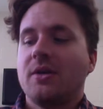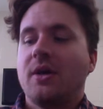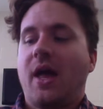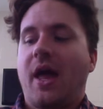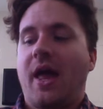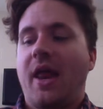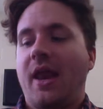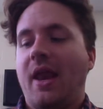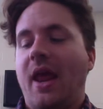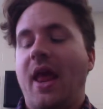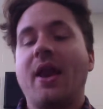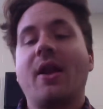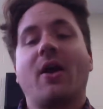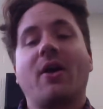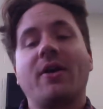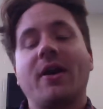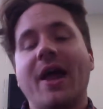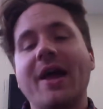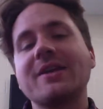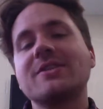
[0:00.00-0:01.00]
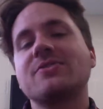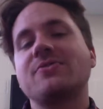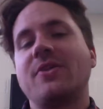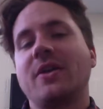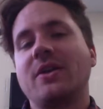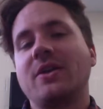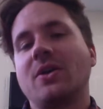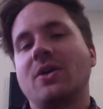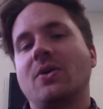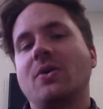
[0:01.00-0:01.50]
And in our next
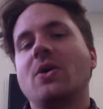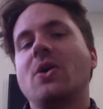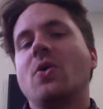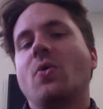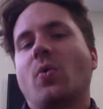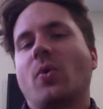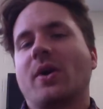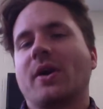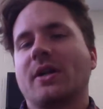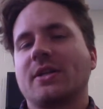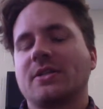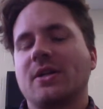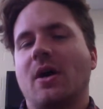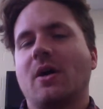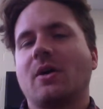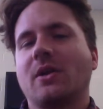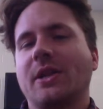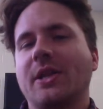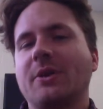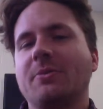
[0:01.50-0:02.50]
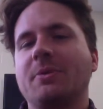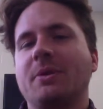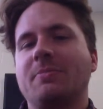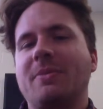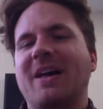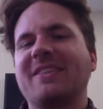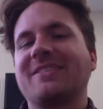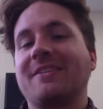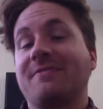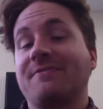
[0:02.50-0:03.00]
video, we're going to talk a little bit
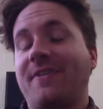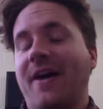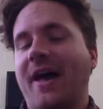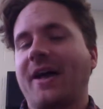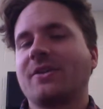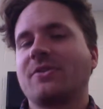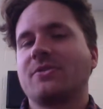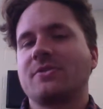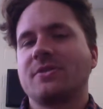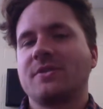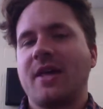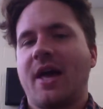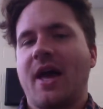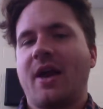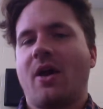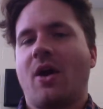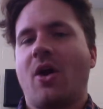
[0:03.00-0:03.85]
about the factors that